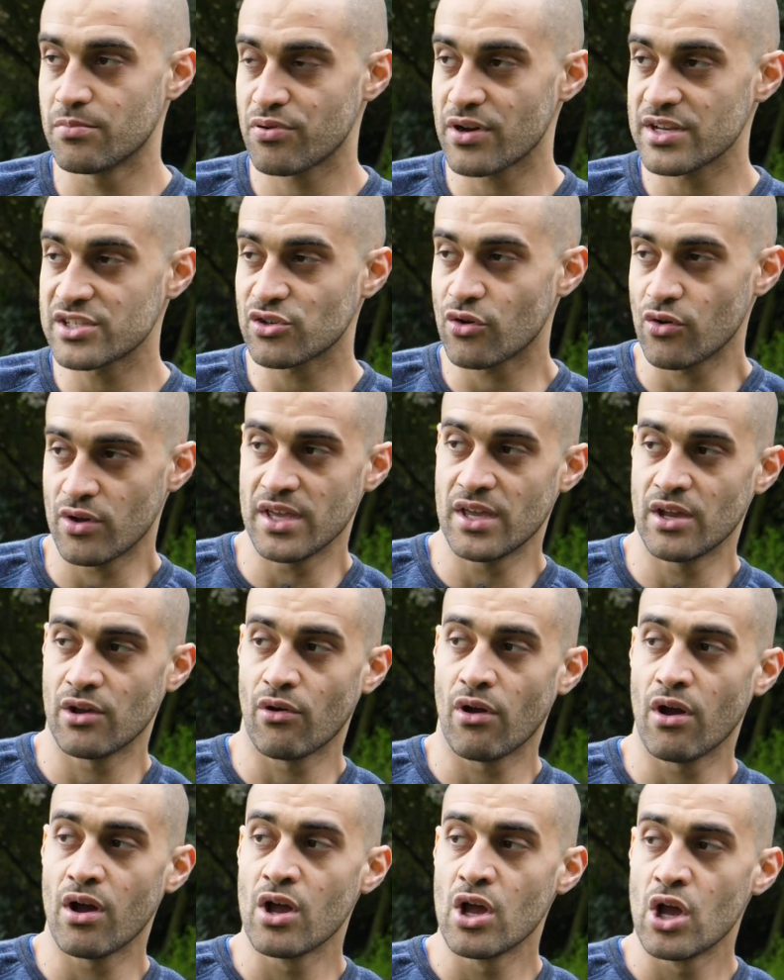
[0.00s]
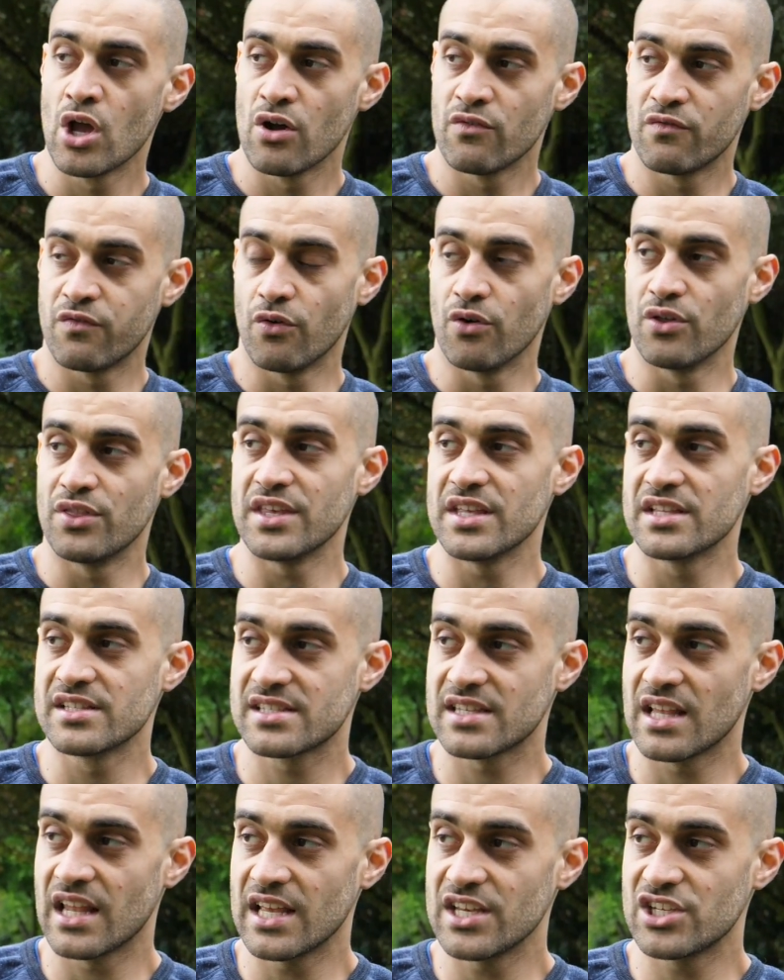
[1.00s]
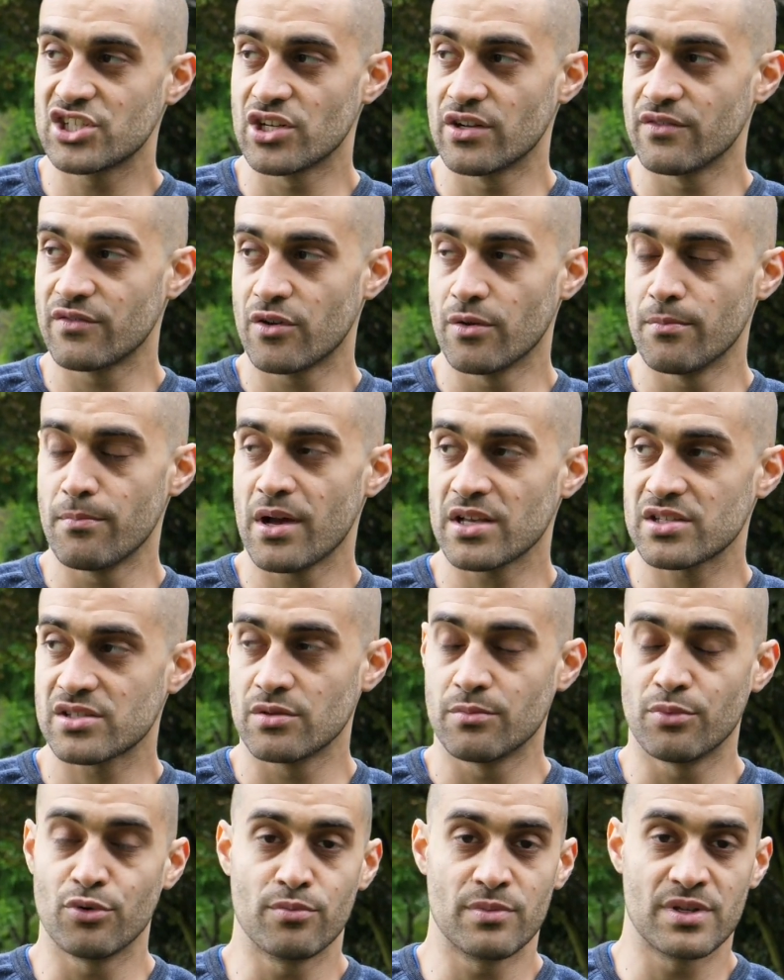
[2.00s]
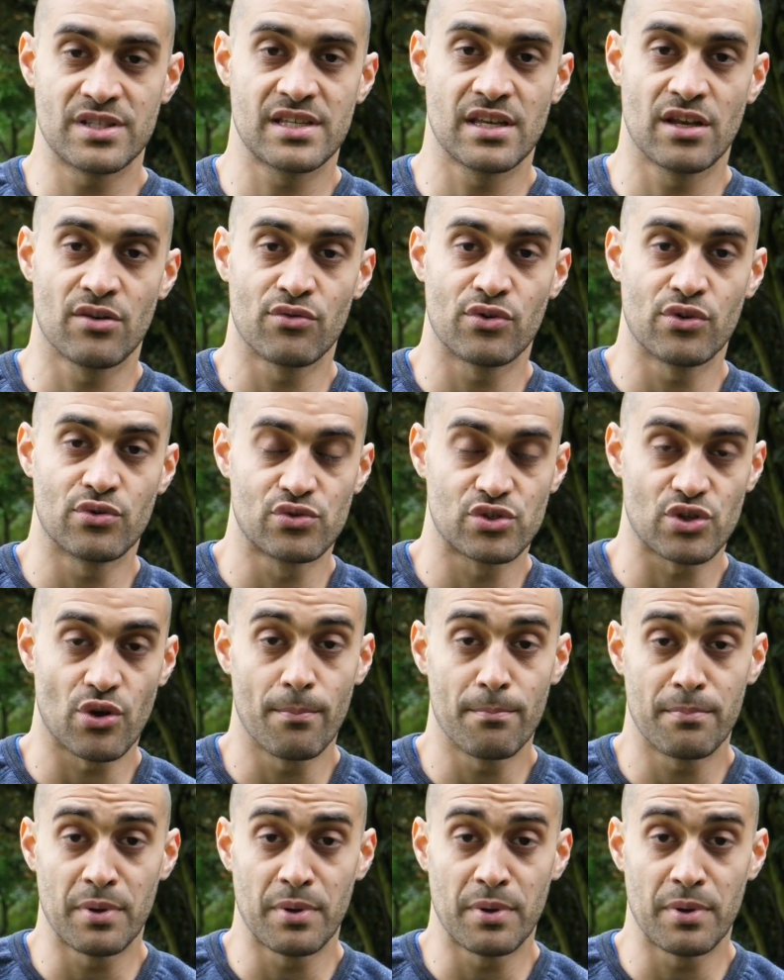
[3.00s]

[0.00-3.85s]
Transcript: Prescott era, for the installation of combustible materials on